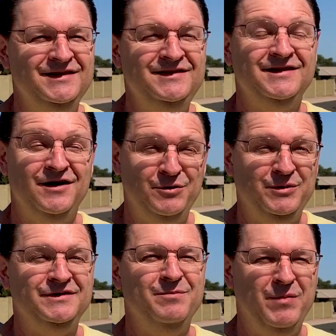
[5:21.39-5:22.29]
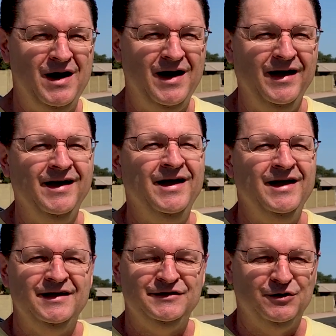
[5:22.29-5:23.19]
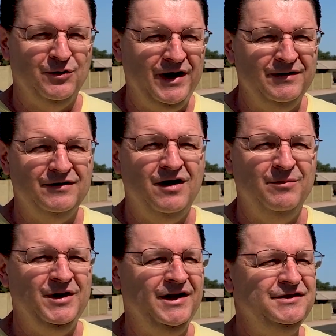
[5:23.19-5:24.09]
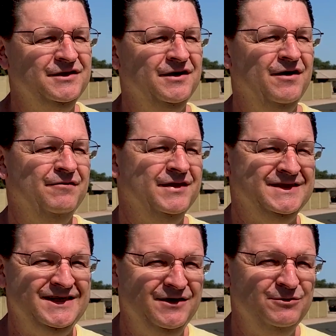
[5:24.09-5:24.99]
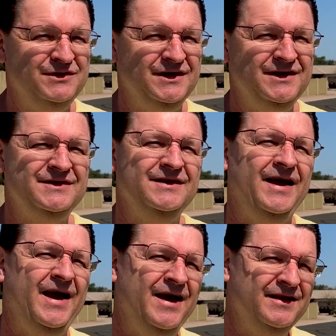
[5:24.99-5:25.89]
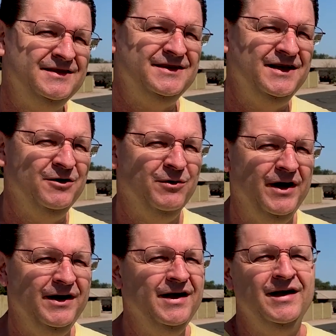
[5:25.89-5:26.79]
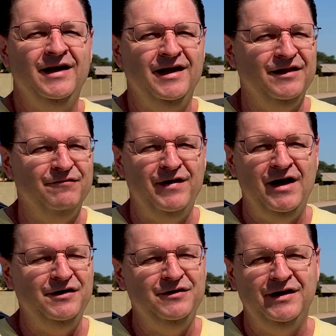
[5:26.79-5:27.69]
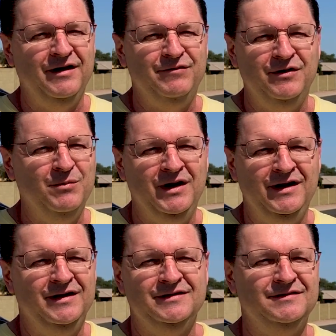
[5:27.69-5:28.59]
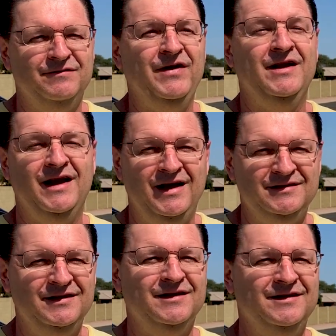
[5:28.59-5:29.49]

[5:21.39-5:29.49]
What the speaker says: This is 100% buy. It's a great combination of the Z06 and the Stingray, and the value you get for your money is fantastic.